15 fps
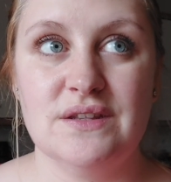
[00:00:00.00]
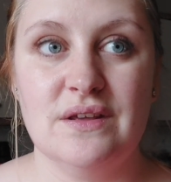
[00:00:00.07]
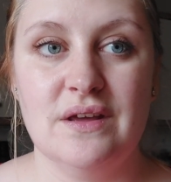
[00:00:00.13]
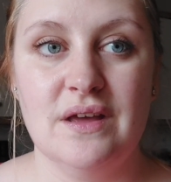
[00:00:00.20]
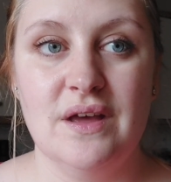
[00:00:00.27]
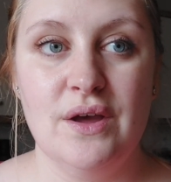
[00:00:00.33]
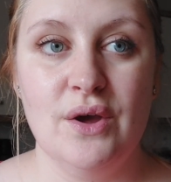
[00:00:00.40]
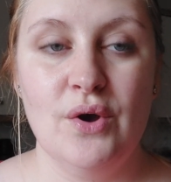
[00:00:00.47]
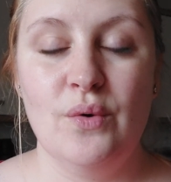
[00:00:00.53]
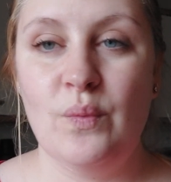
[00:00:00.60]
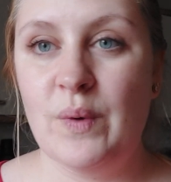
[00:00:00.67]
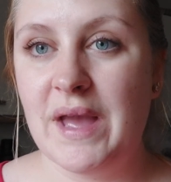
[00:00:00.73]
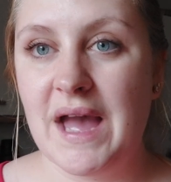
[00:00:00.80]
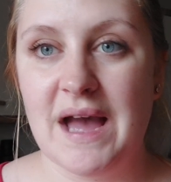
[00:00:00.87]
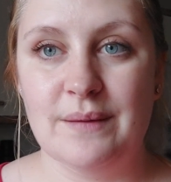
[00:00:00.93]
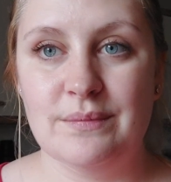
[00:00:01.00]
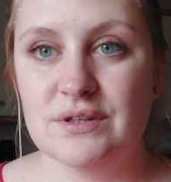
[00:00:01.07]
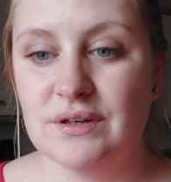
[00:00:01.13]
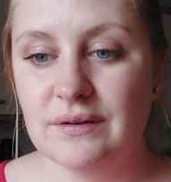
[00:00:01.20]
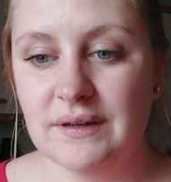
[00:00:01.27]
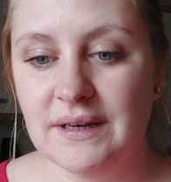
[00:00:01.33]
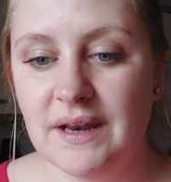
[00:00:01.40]
that we
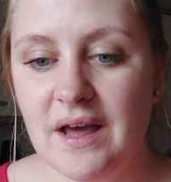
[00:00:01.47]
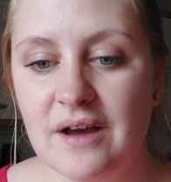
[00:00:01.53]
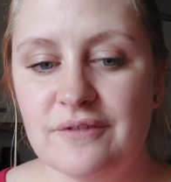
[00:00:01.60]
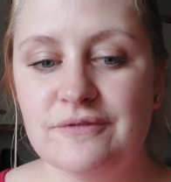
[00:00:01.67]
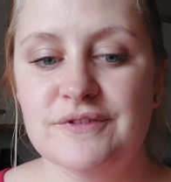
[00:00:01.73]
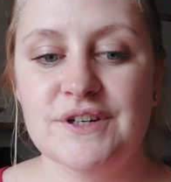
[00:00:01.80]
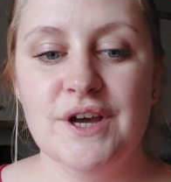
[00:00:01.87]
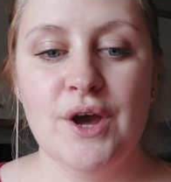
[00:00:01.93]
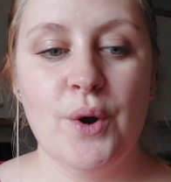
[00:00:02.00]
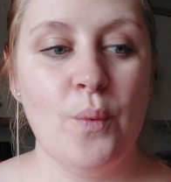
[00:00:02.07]
absolutely loved.